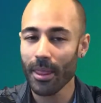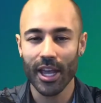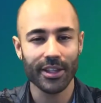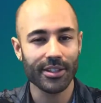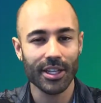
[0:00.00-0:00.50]

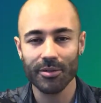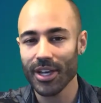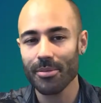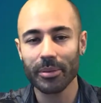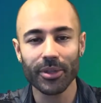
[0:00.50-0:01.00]
At the same
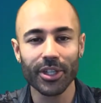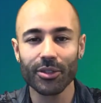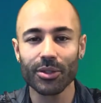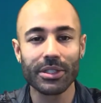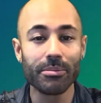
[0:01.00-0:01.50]
time, I'm looking
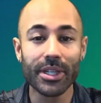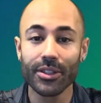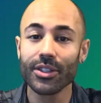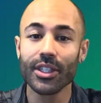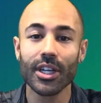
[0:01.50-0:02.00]
towards
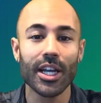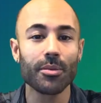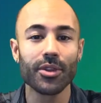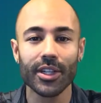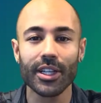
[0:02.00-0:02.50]
myrcene, I am
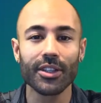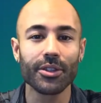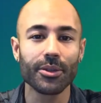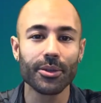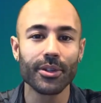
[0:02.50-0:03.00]
looking at
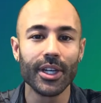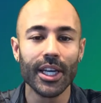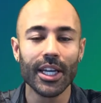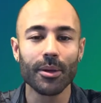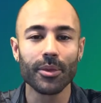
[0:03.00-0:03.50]
linalool,
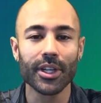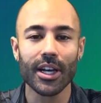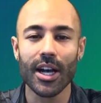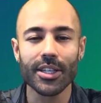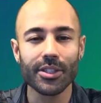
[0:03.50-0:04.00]
and I'm looking at
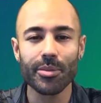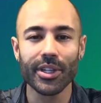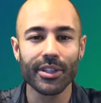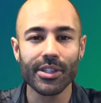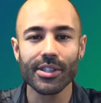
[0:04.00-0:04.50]
ostamine
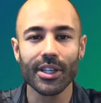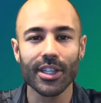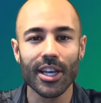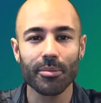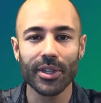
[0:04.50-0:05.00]
and things like
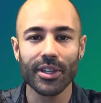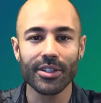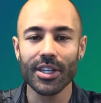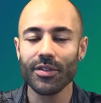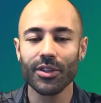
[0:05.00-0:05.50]
that, because
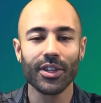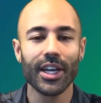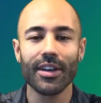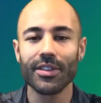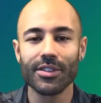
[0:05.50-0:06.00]
even though they
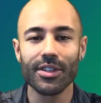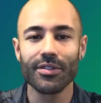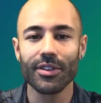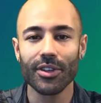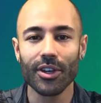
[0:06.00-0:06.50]
have these
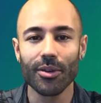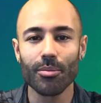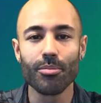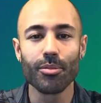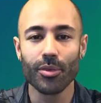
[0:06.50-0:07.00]
different,
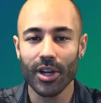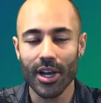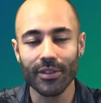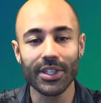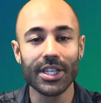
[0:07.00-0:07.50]

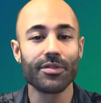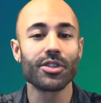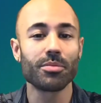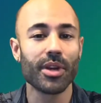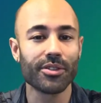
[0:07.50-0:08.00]
kind of a different
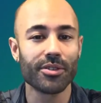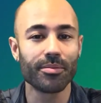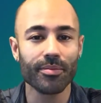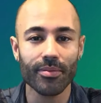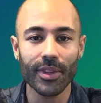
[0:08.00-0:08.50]
spectrum
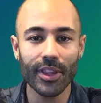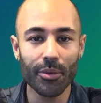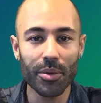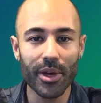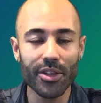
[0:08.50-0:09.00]
that
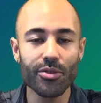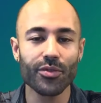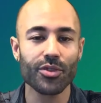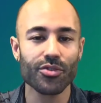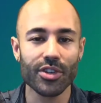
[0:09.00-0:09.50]
we might use
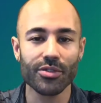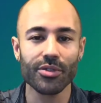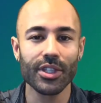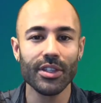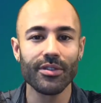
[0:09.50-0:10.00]
for stress
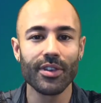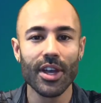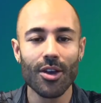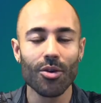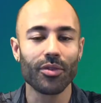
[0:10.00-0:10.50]
relief
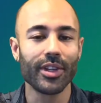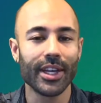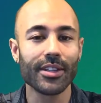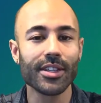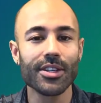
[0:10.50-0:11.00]
or
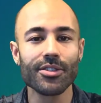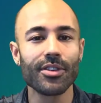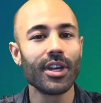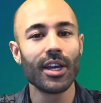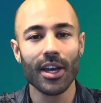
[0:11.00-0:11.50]
relaxation,
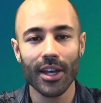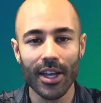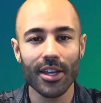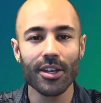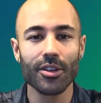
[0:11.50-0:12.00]

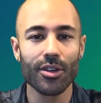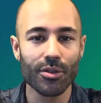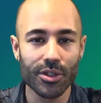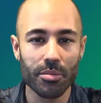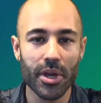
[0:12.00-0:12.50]
again,
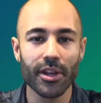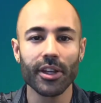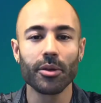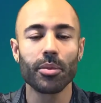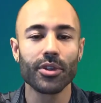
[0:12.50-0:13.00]
dose dependent,
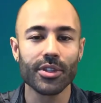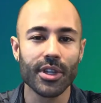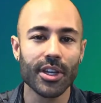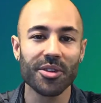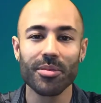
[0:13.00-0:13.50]

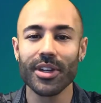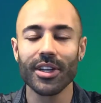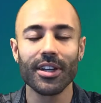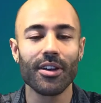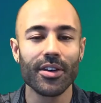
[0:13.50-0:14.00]
personality dependent,
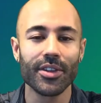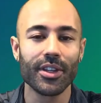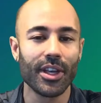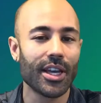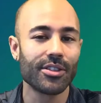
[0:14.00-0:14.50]
and
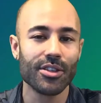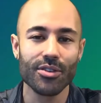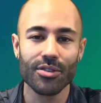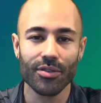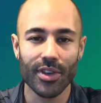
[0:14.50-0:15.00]
everything has a
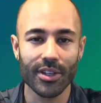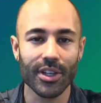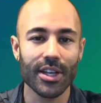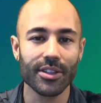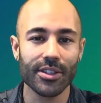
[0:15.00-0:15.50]
huge effect on
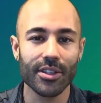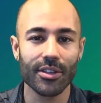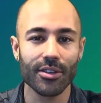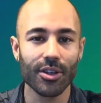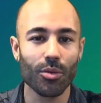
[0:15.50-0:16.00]
how these
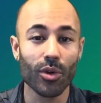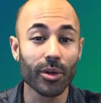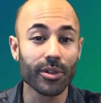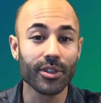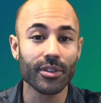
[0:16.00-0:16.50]
can, work
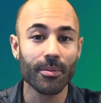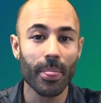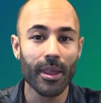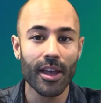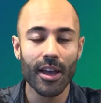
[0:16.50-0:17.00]
with you.
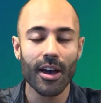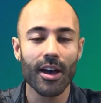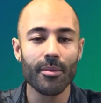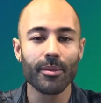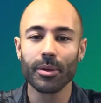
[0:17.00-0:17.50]

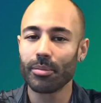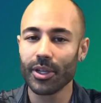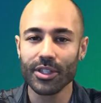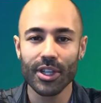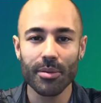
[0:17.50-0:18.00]

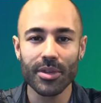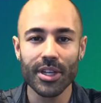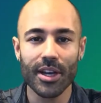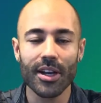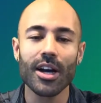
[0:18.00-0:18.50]

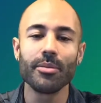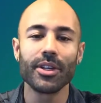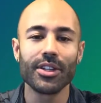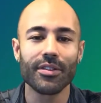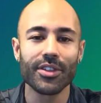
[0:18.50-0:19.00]
PeninsulaMD.com, you
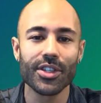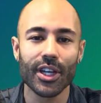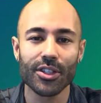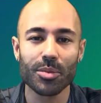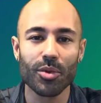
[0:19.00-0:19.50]
can definitely check
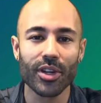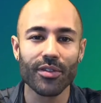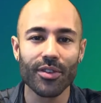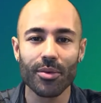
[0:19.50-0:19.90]
out some more info.